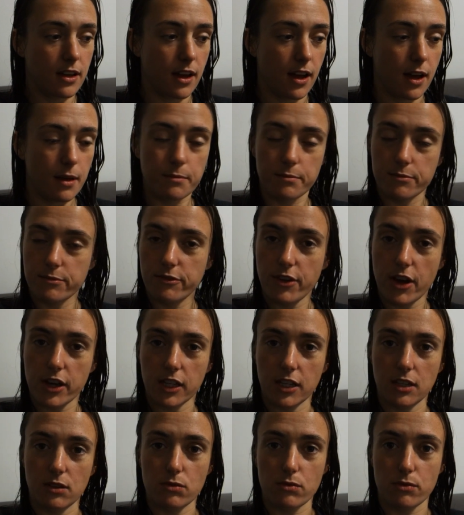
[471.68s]
I'm
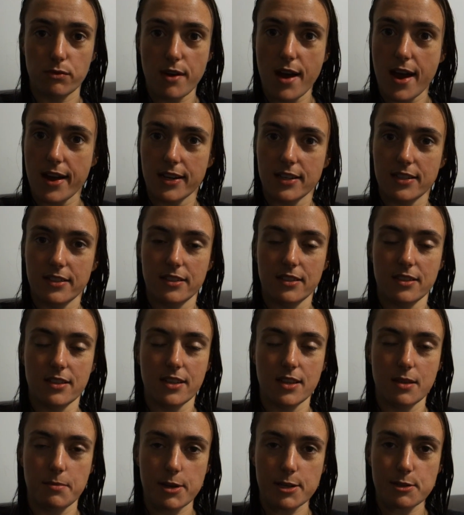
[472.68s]
fucking wrecked
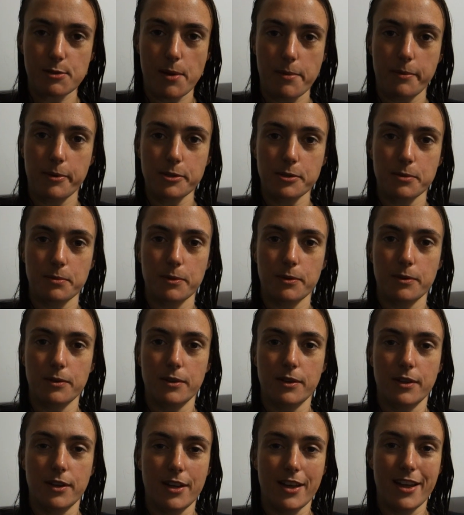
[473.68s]
in the best way possible.
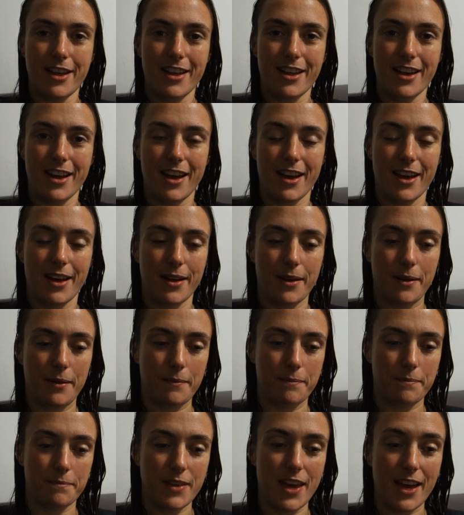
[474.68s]

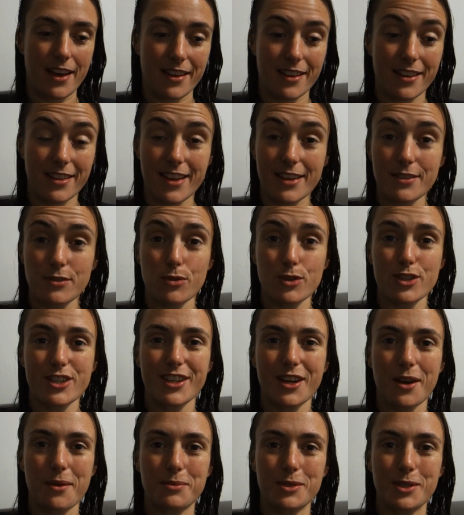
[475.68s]
Yeah, thanks for
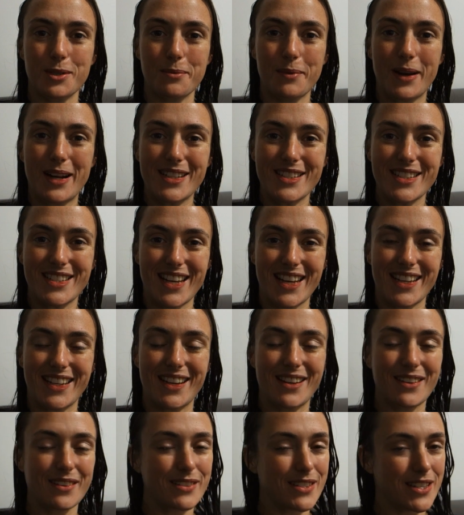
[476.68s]
watching. Hope you're doing well. Take
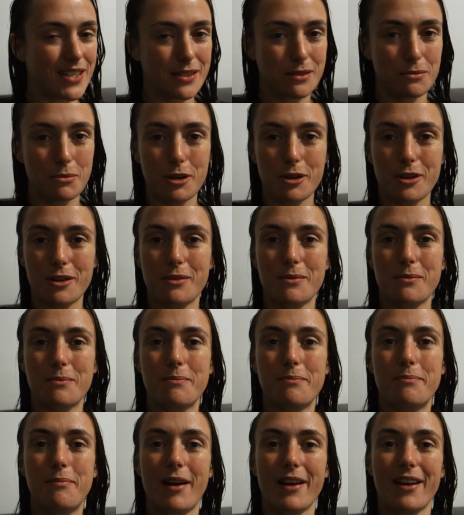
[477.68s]
care and I'll see you tomorrow.
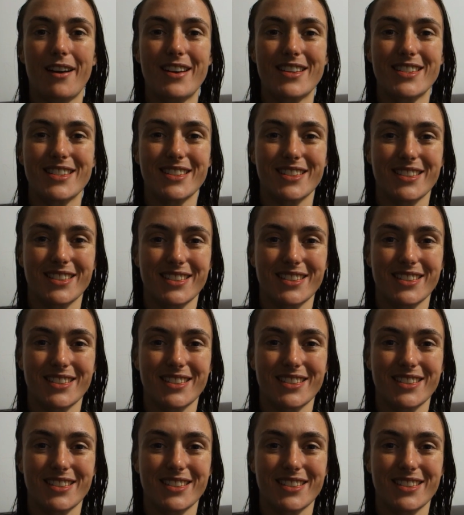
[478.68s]
Bye, guys.